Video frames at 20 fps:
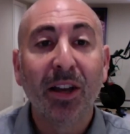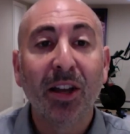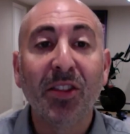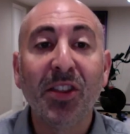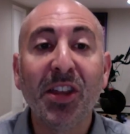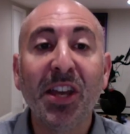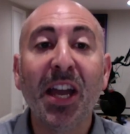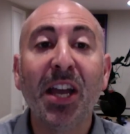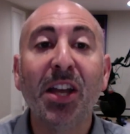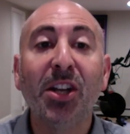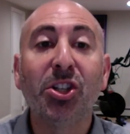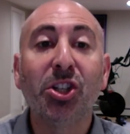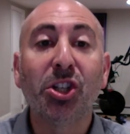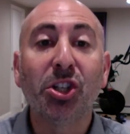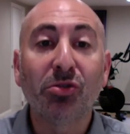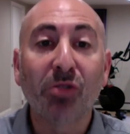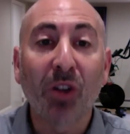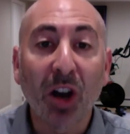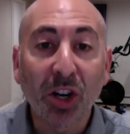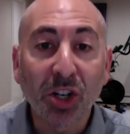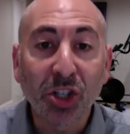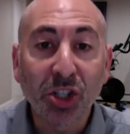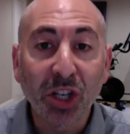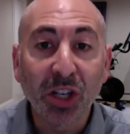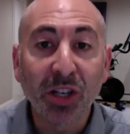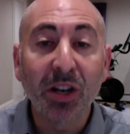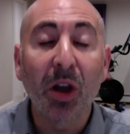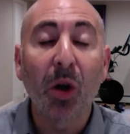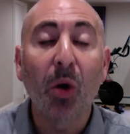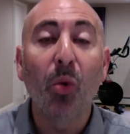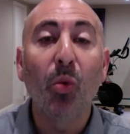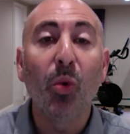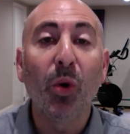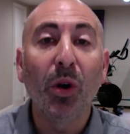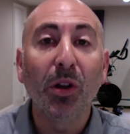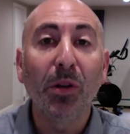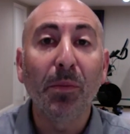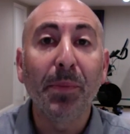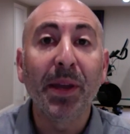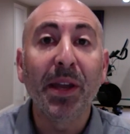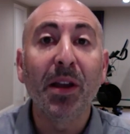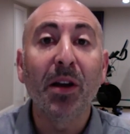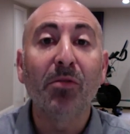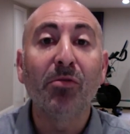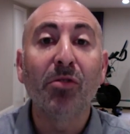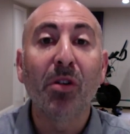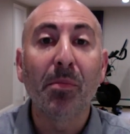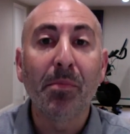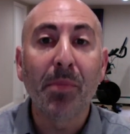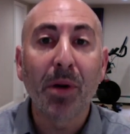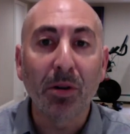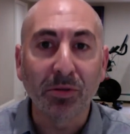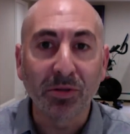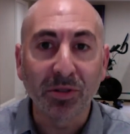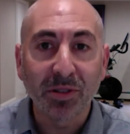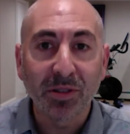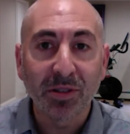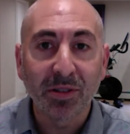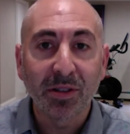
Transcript: the instruction will be remote.